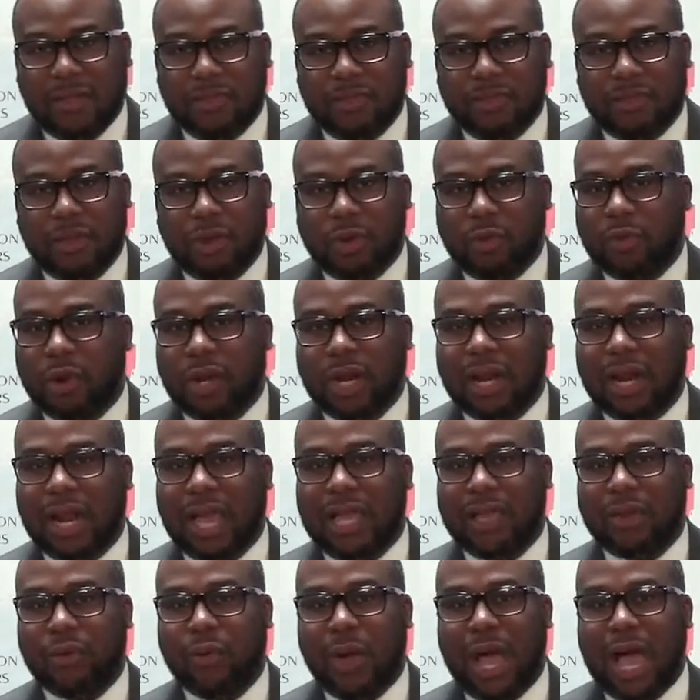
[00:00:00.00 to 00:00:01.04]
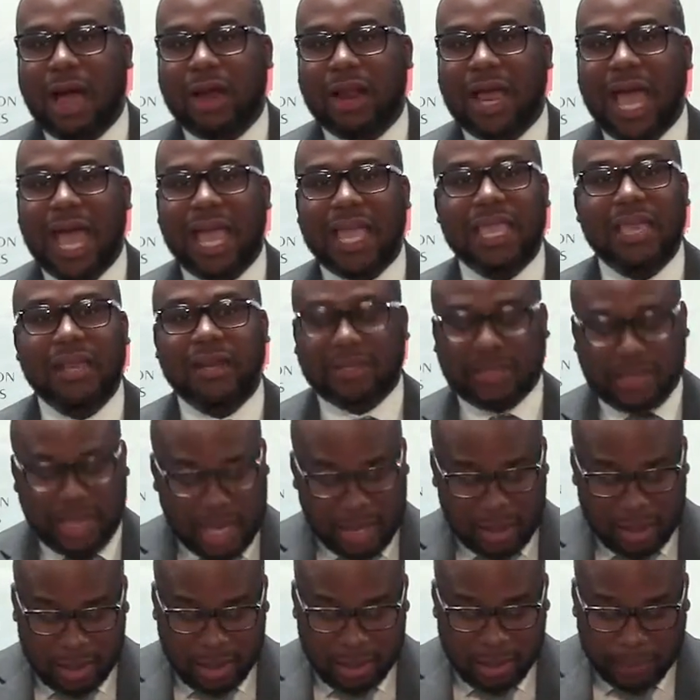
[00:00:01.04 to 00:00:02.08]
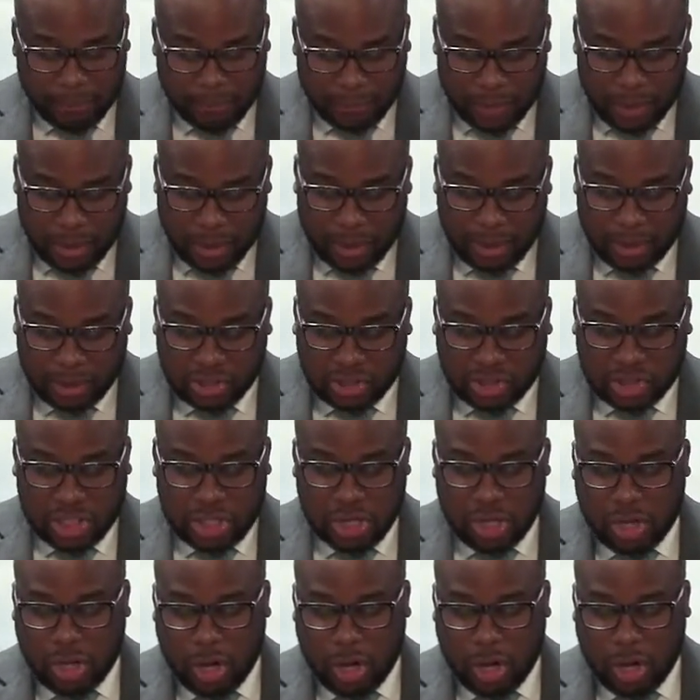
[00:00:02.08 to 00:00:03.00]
They're running like wild hyenas out there. Senior